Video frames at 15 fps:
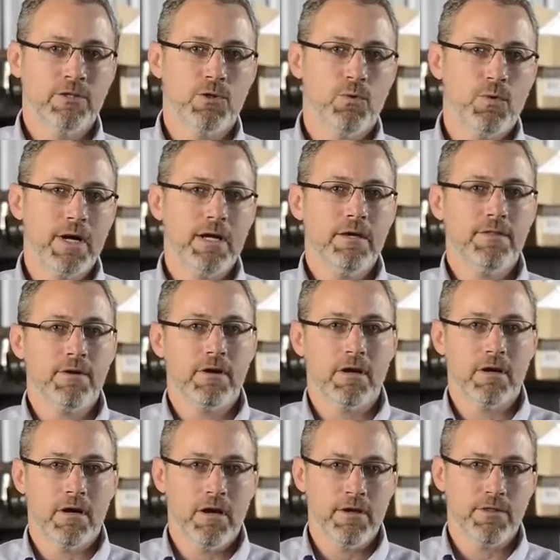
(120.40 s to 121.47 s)
So while there
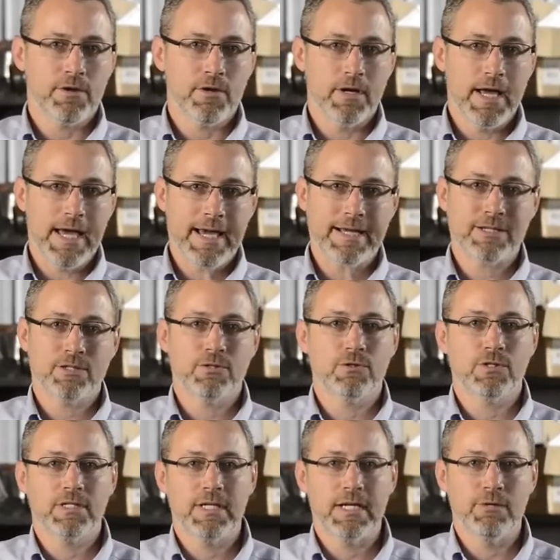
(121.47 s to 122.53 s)
are other
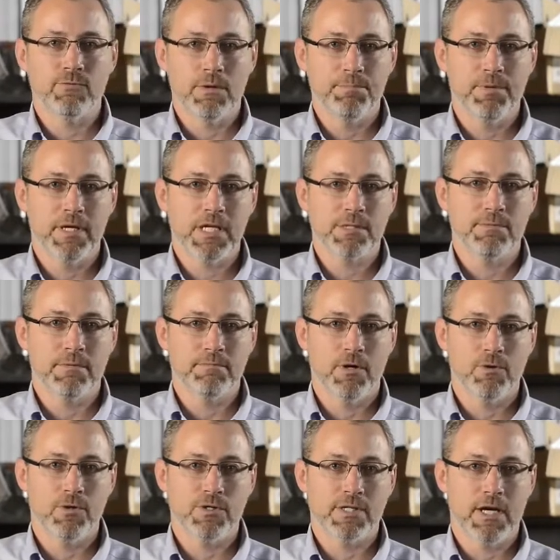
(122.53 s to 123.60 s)
X13 replacement
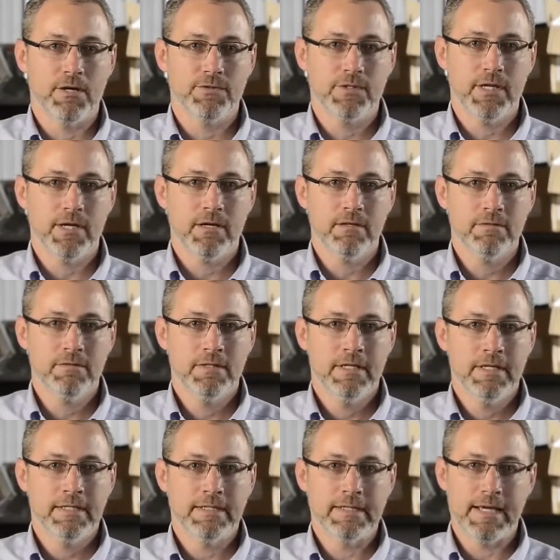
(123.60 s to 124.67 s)
motors out there,
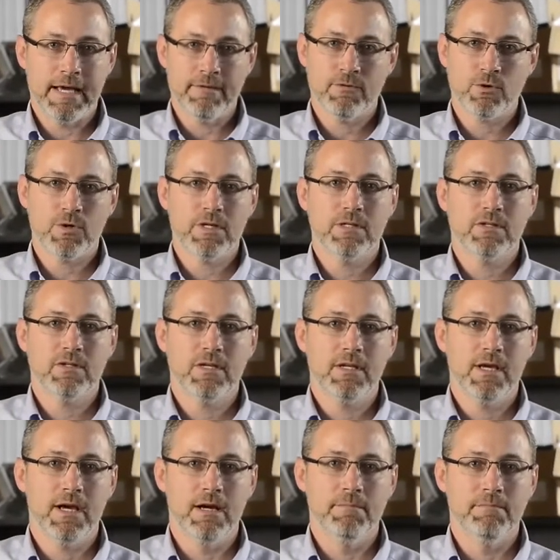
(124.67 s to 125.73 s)
the Evergreen
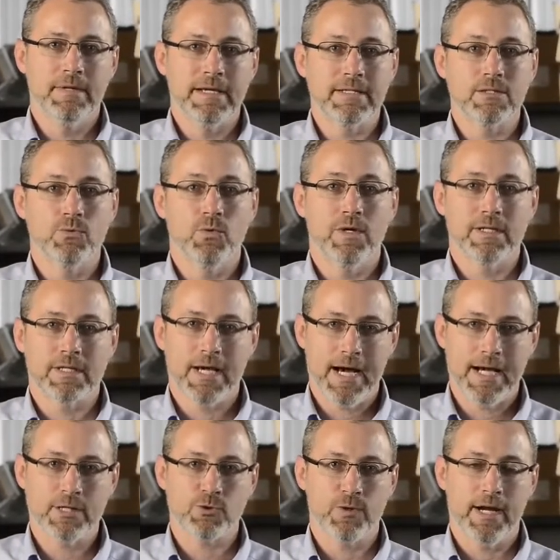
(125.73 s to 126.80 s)
CM is the one
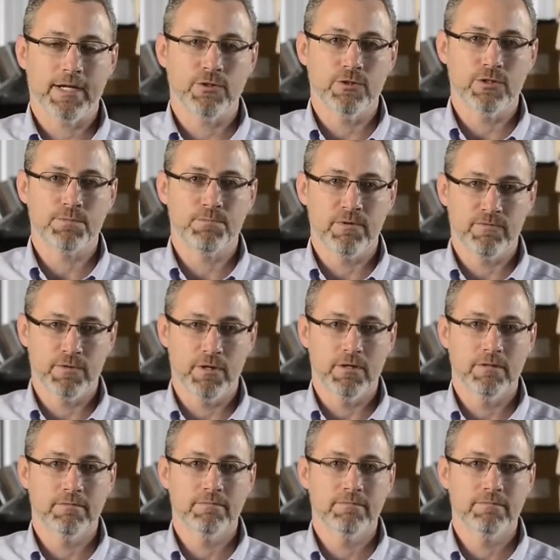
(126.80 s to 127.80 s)
contractors prefer.